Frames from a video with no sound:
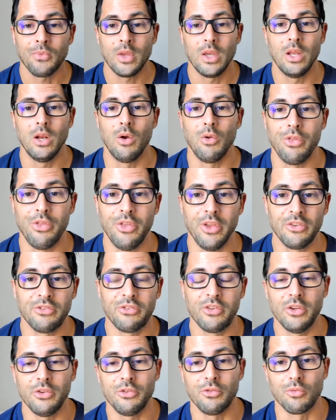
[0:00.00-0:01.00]

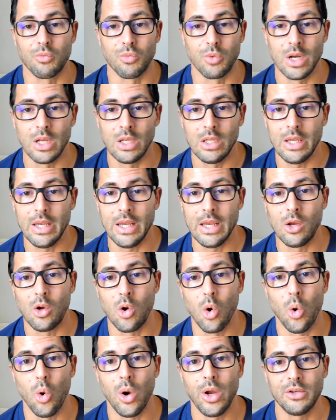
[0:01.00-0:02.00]
this is really
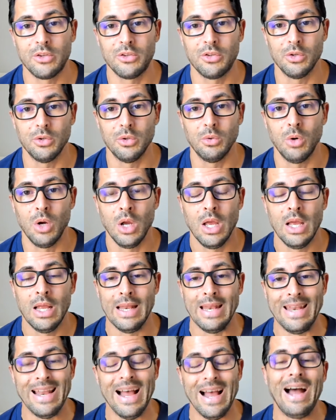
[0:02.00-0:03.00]
going to
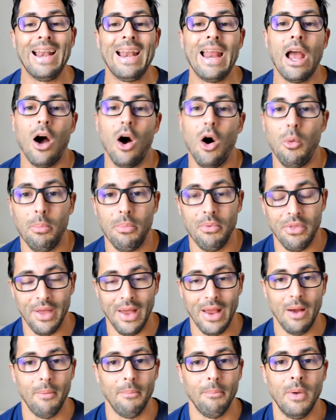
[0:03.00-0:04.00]
not help
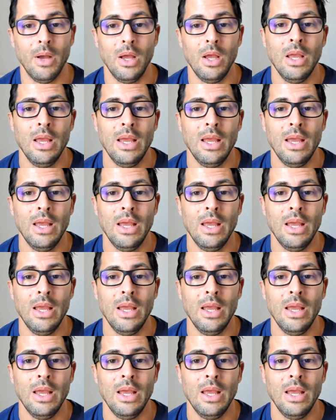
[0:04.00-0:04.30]
them.